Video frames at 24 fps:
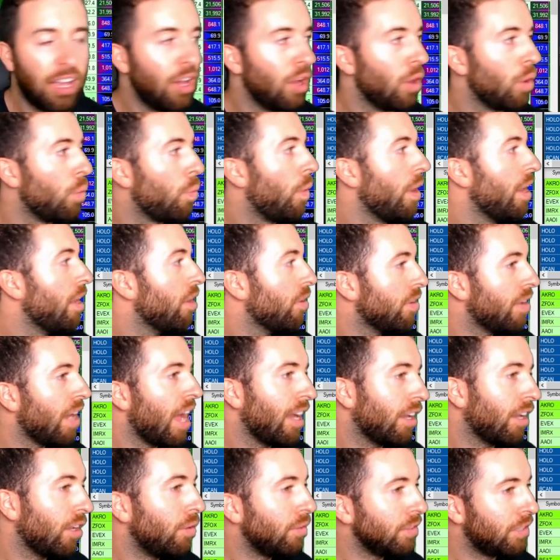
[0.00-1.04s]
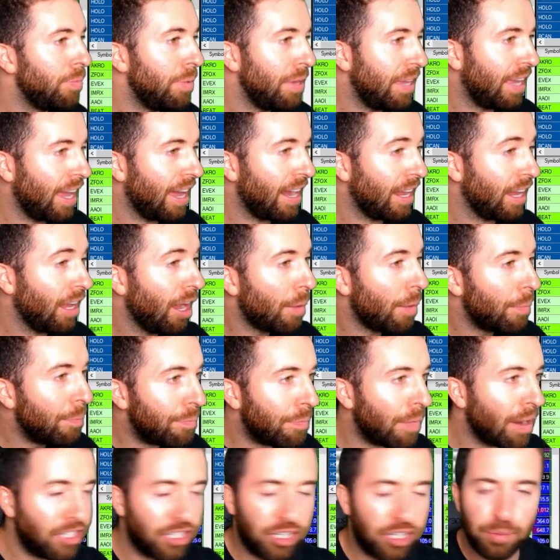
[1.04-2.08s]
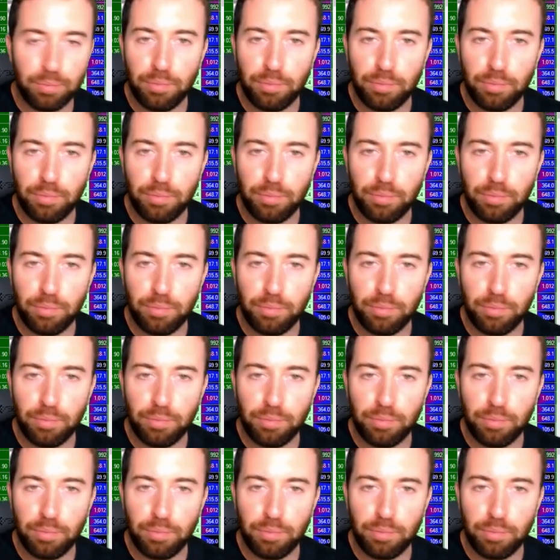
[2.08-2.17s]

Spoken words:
we are not going to be getting much